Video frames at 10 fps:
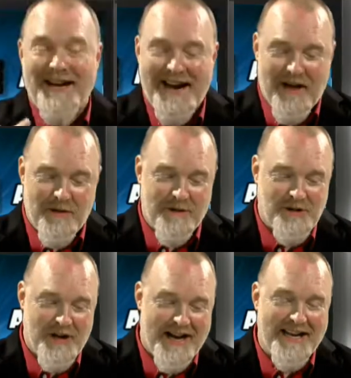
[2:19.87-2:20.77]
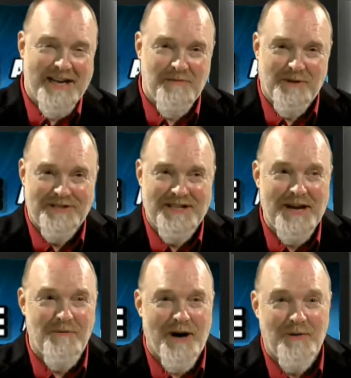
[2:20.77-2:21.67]
out the machete and we'll
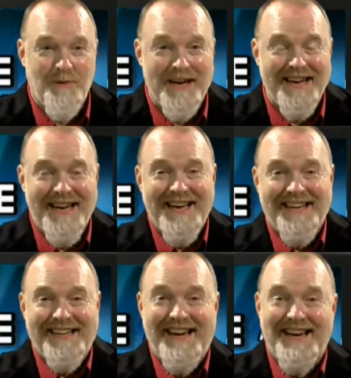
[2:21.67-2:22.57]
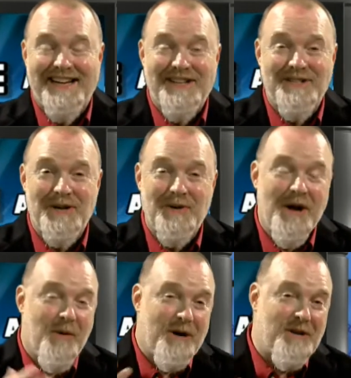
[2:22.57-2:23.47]
see what we can do.
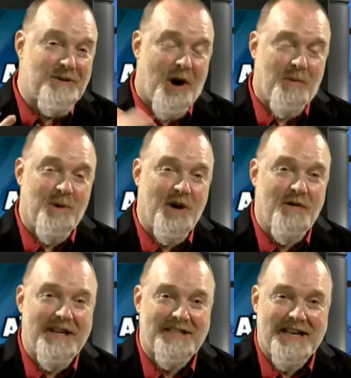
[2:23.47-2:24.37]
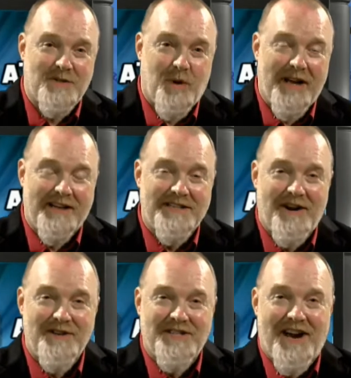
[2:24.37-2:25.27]
We do talk movies as well as
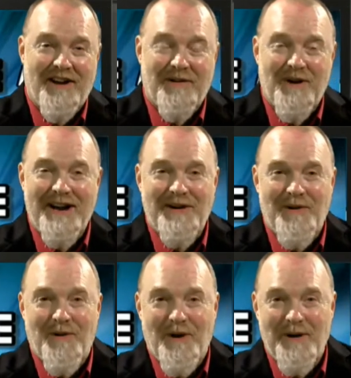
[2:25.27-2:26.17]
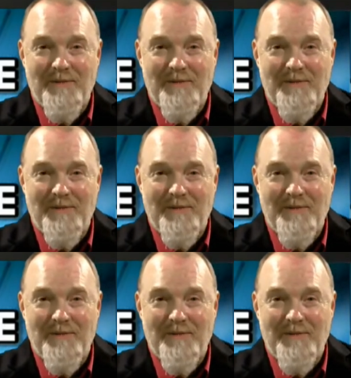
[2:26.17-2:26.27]
hairstyling right here on